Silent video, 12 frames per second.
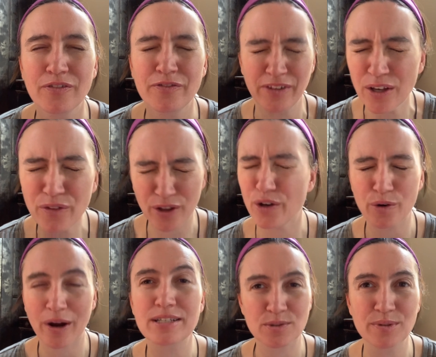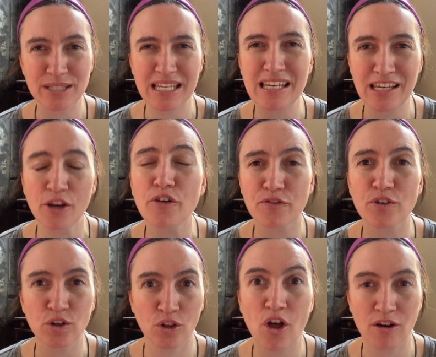feel that Christ was here for
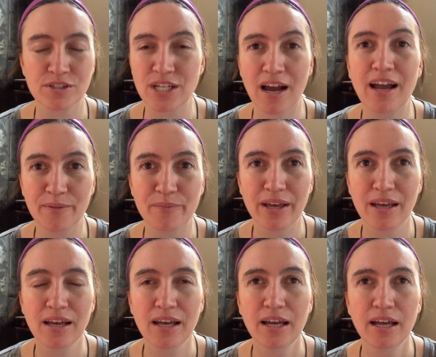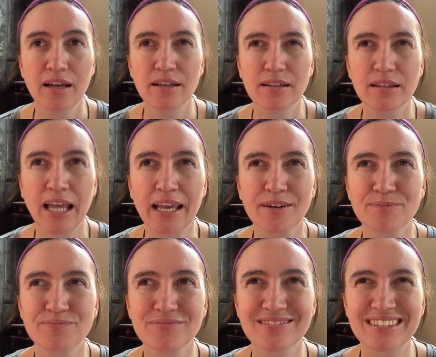a long time. Like,
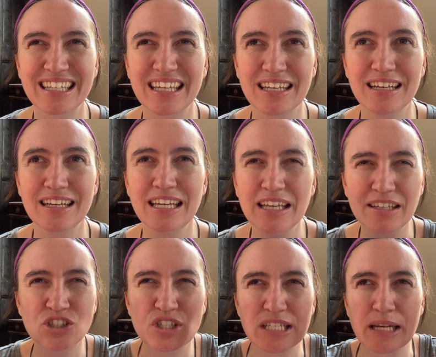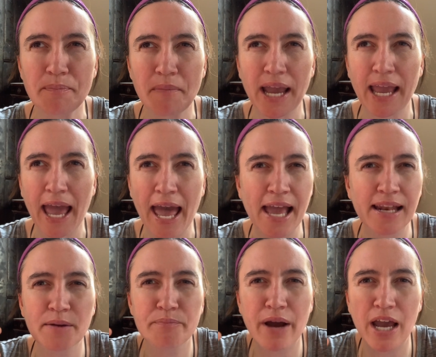just in my head,
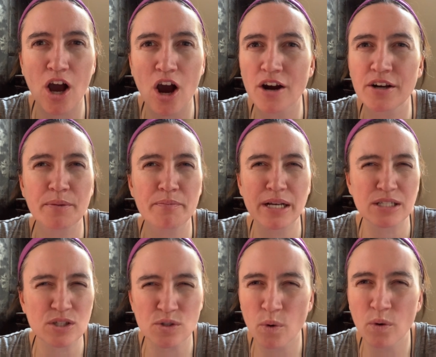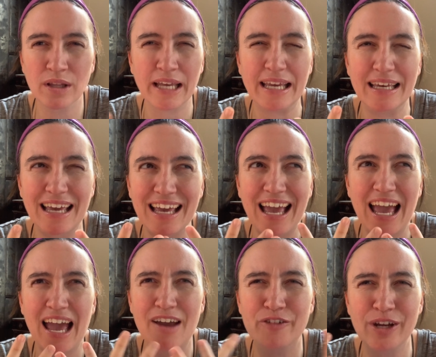in my heart, in my soul, like
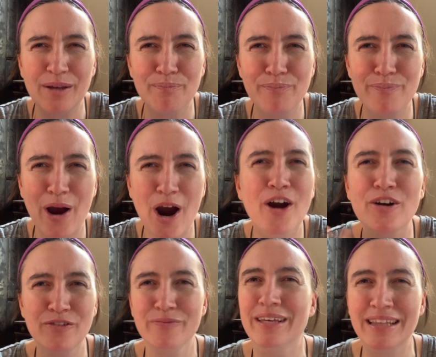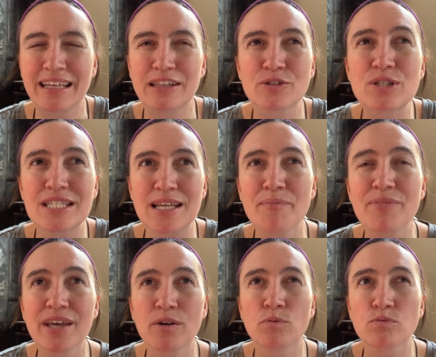every part of me, like there's
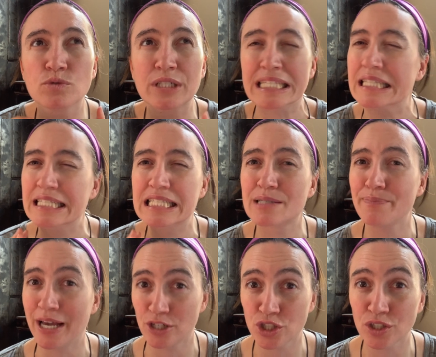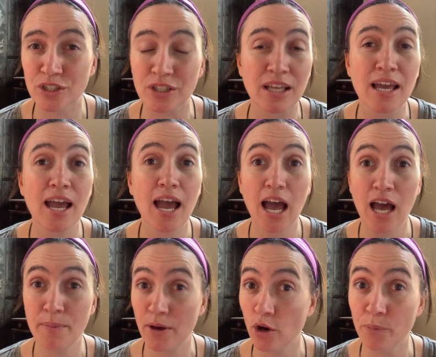something really special
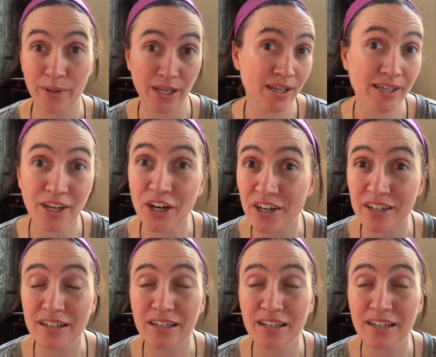about being here.